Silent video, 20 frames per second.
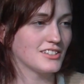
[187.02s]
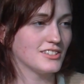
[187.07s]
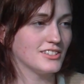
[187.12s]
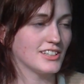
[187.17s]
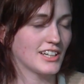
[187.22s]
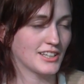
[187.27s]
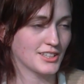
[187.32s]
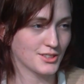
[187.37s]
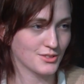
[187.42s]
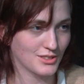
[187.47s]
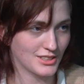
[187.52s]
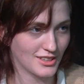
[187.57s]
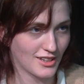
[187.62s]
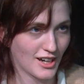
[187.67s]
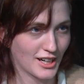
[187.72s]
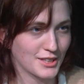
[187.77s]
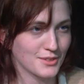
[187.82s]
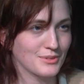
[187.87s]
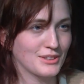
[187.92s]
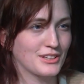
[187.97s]
Joshua
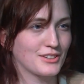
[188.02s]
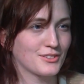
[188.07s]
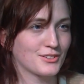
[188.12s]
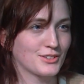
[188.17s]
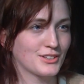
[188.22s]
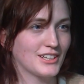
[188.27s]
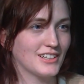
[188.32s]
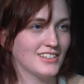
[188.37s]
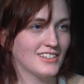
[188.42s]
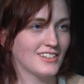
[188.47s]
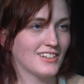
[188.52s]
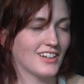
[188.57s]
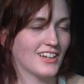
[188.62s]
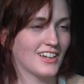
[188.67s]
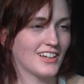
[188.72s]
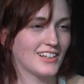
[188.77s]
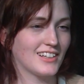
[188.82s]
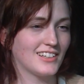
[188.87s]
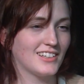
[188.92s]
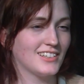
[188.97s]
talked me through it
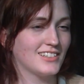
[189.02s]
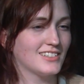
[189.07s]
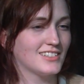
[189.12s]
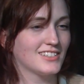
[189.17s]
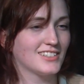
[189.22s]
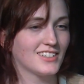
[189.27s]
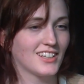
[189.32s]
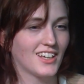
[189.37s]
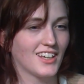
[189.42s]
and